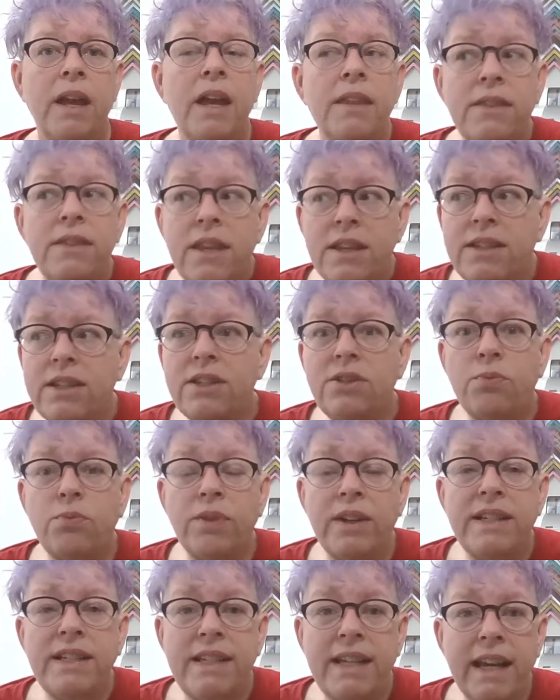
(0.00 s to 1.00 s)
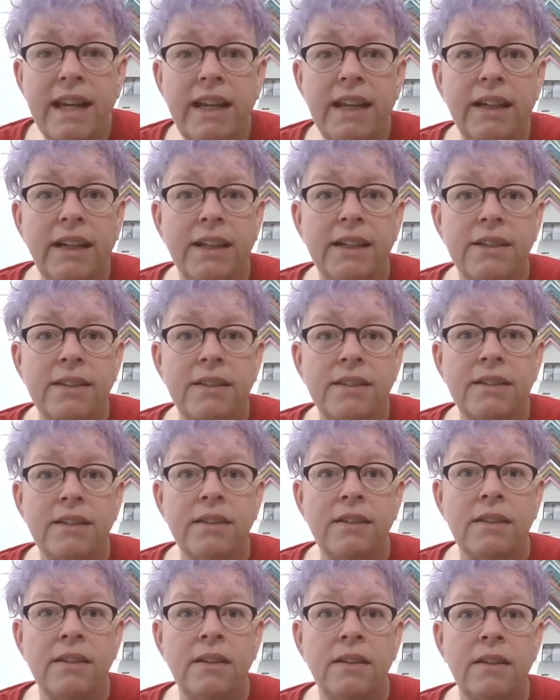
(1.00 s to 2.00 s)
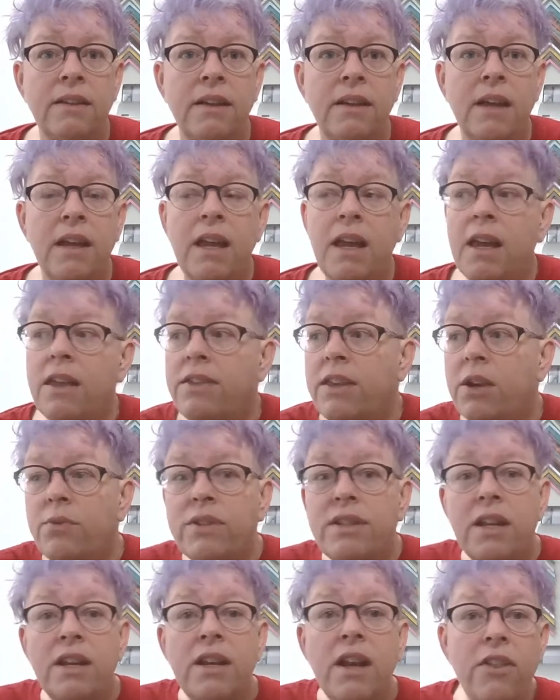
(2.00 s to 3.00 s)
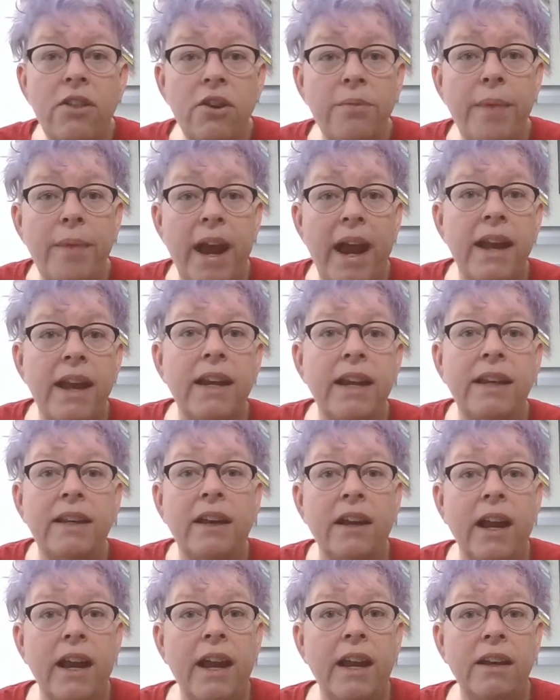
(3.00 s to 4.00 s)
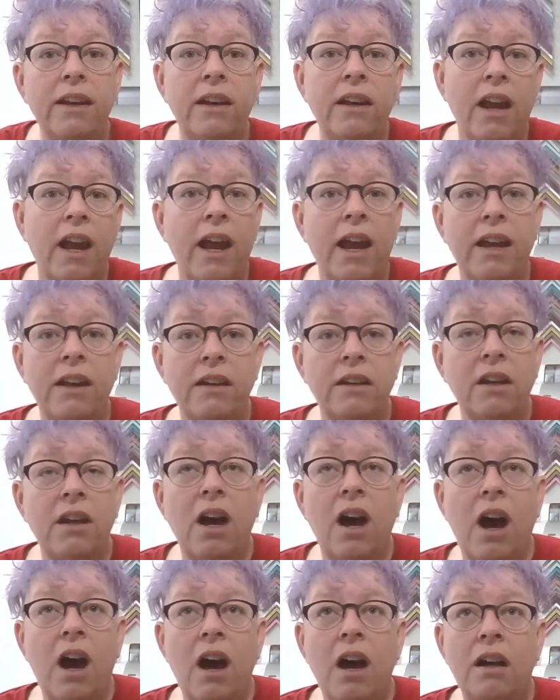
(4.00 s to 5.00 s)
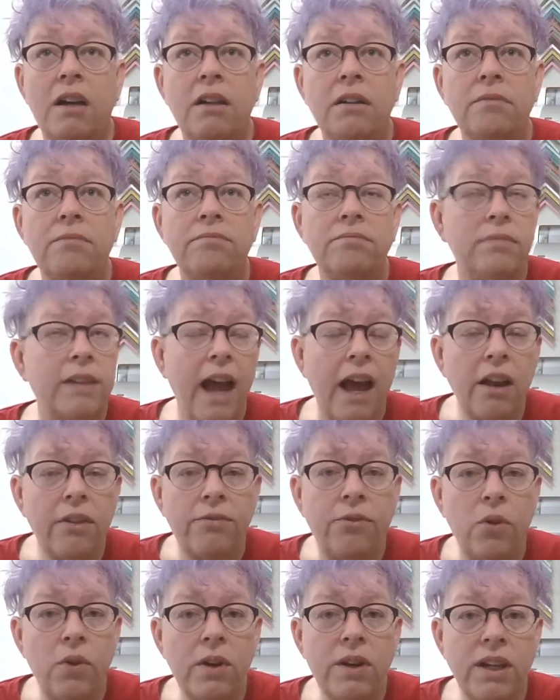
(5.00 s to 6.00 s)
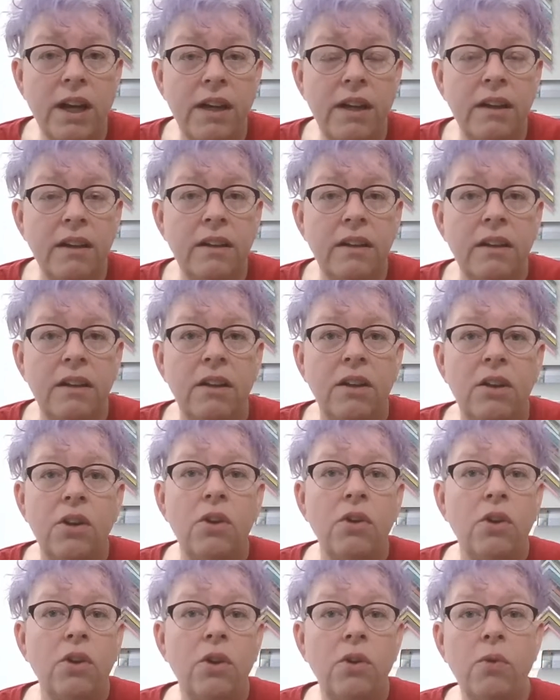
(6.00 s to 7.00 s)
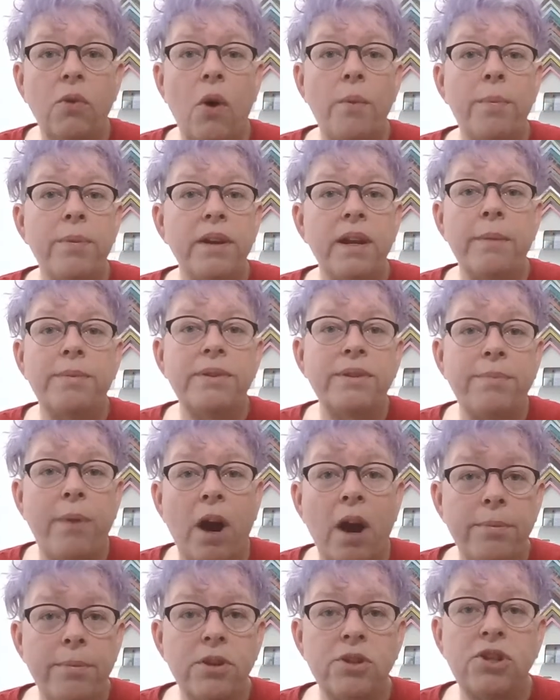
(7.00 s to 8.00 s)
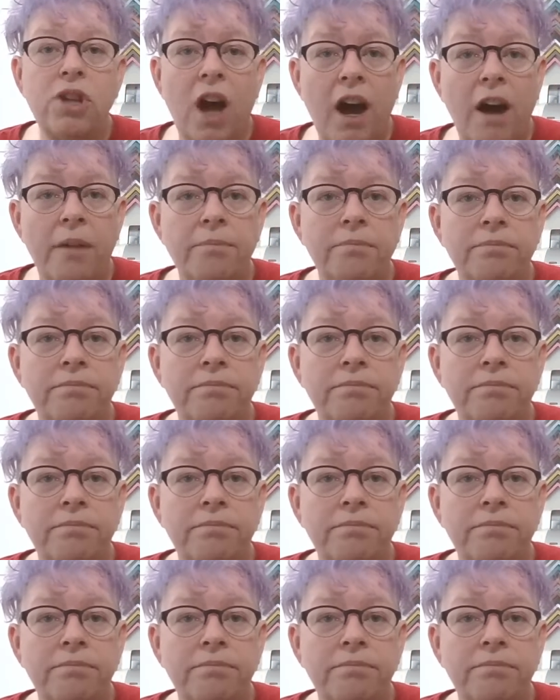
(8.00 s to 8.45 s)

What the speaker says: This is ridiculous. There was another man in California who opened up his barber shop.